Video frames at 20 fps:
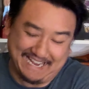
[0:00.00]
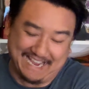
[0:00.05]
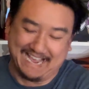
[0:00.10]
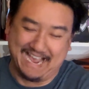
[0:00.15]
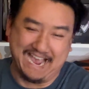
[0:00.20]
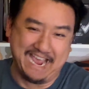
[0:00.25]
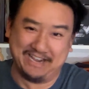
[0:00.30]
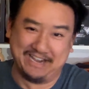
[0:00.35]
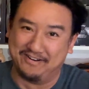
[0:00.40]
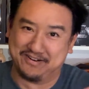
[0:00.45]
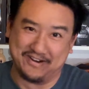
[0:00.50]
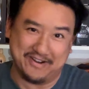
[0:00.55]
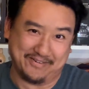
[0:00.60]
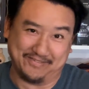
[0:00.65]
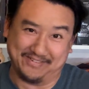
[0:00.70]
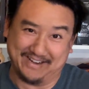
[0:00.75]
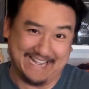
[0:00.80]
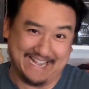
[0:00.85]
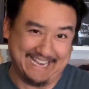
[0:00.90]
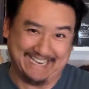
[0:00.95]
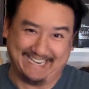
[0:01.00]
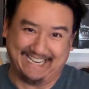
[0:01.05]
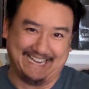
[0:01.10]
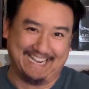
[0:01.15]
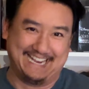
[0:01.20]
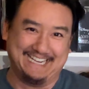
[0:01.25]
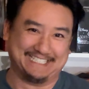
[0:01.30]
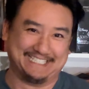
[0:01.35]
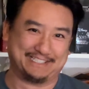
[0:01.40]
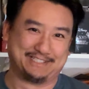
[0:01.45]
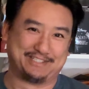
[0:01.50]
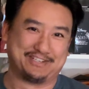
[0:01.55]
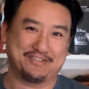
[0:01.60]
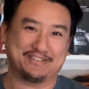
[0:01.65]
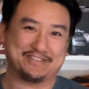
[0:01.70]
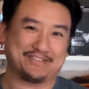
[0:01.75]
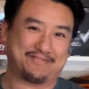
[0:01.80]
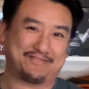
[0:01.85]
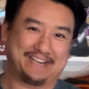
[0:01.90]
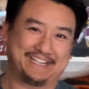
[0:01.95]
I don't know why. I just chose
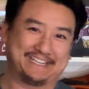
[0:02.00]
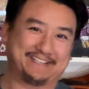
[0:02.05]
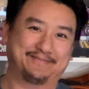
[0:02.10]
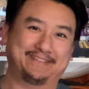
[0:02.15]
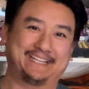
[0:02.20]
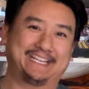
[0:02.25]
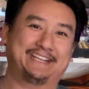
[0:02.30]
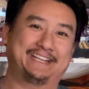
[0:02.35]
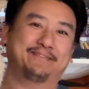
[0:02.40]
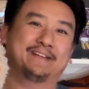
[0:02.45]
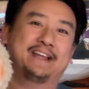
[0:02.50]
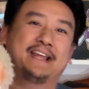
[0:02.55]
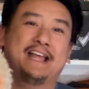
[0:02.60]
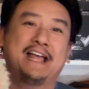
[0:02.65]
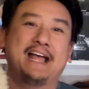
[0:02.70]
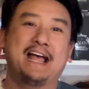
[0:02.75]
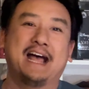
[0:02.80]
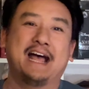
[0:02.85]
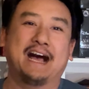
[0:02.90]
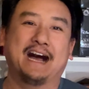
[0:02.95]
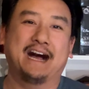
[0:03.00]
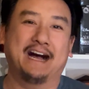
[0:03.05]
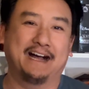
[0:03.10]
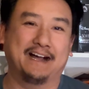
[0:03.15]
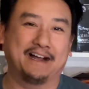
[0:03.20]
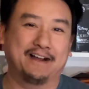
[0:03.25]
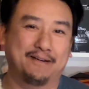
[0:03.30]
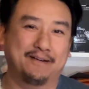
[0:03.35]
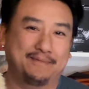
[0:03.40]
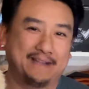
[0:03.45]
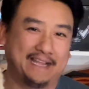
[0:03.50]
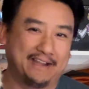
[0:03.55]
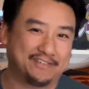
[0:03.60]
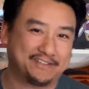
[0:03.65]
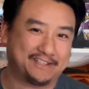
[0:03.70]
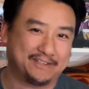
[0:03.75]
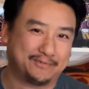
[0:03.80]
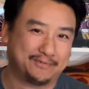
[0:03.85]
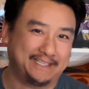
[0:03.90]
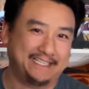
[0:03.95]
a random name. Have a
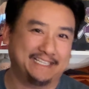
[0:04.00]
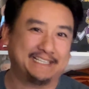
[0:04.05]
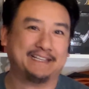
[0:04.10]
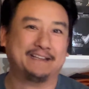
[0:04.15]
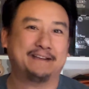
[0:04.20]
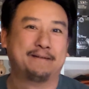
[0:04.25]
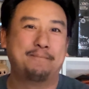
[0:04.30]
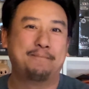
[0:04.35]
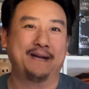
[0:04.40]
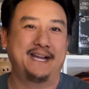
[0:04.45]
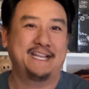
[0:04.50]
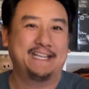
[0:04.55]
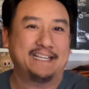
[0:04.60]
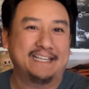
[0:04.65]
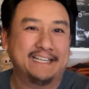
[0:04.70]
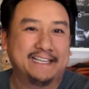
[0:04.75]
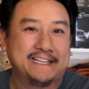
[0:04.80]
good week. Bye.